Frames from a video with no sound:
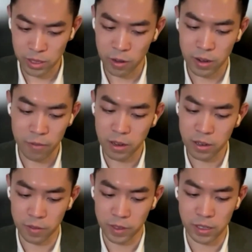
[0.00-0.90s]
you're never going
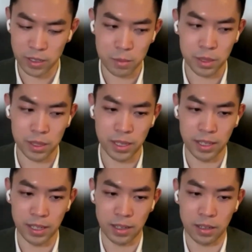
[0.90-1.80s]
to feel
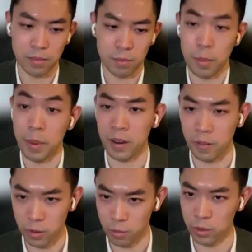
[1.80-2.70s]
completely
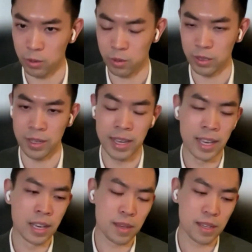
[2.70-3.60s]
prepared for the real world.
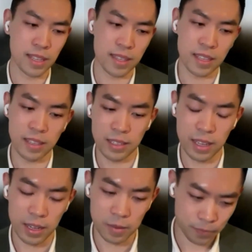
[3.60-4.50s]
Because at the end of the
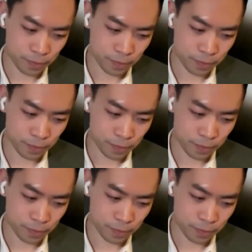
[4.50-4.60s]
day,